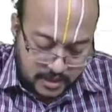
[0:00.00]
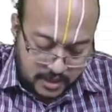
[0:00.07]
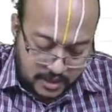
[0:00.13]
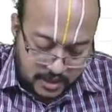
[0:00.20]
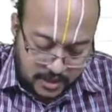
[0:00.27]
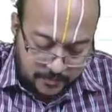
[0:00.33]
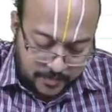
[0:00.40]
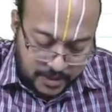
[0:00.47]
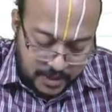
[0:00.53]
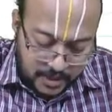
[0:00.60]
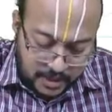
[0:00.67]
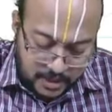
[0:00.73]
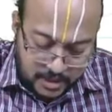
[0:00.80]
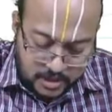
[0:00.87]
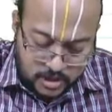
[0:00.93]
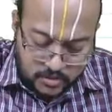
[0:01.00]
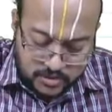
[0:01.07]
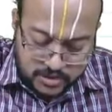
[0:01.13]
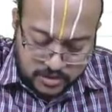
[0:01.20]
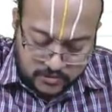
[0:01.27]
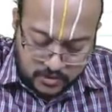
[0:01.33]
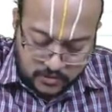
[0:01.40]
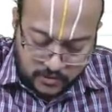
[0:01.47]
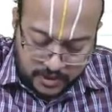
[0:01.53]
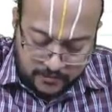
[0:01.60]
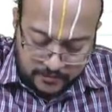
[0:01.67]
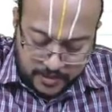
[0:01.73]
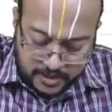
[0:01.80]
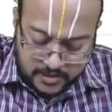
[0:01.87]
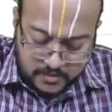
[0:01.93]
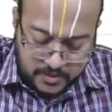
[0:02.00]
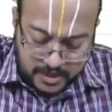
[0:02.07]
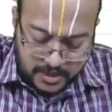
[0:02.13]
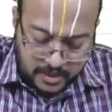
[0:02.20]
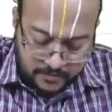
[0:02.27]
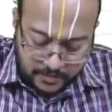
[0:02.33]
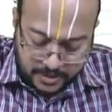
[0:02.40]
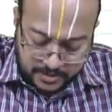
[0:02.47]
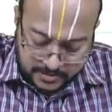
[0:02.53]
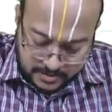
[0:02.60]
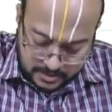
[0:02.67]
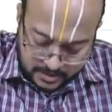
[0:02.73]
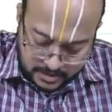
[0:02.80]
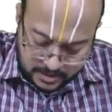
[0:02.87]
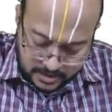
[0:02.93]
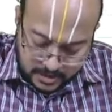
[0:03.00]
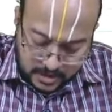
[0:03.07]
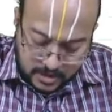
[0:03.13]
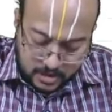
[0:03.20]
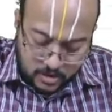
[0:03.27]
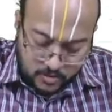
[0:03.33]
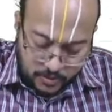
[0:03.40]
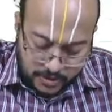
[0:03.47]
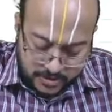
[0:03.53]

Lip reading: and PE ratio is equal to MPS by EPS. Now, to put it